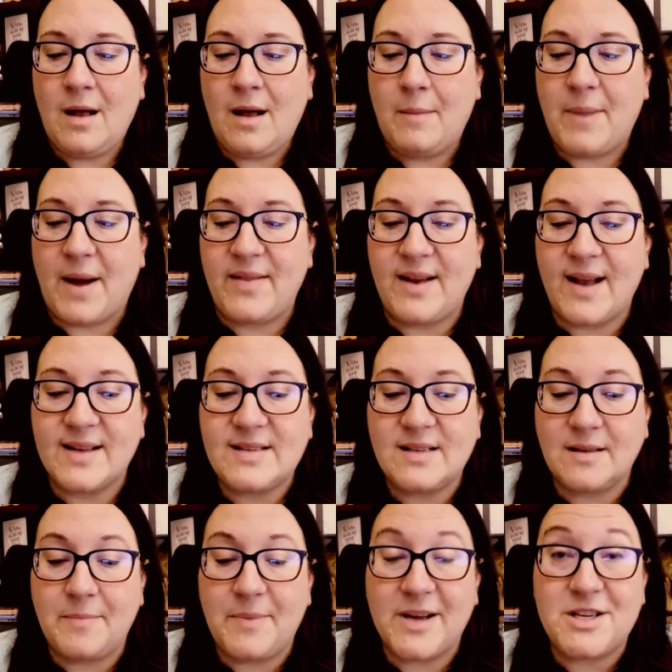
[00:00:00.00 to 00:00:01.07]
By the next
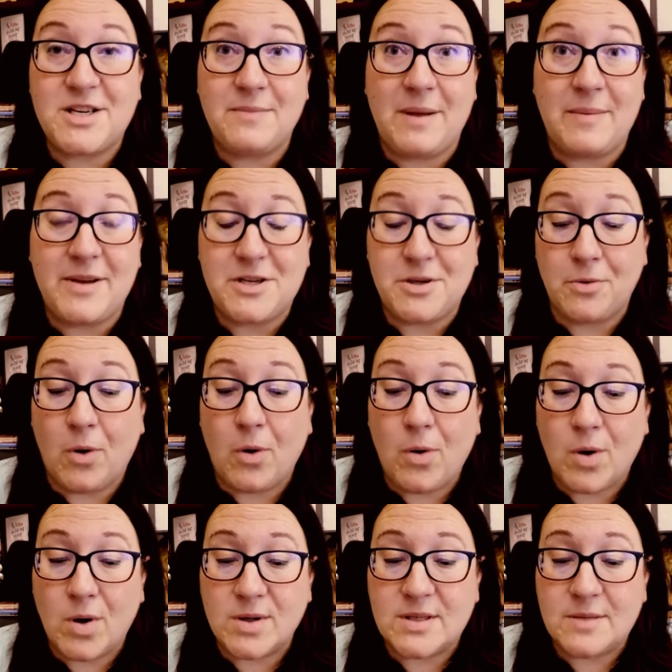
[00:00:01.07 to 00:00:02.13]
Olympics, she may be too
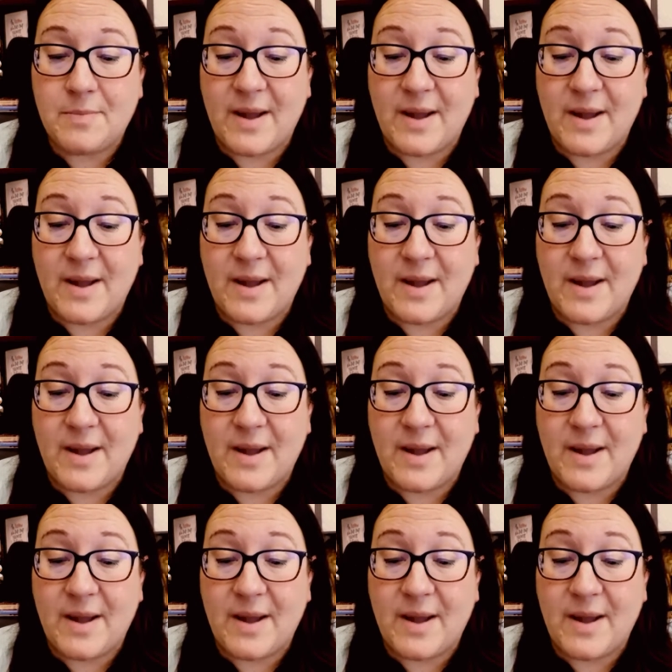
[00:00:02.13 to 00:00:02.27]
old.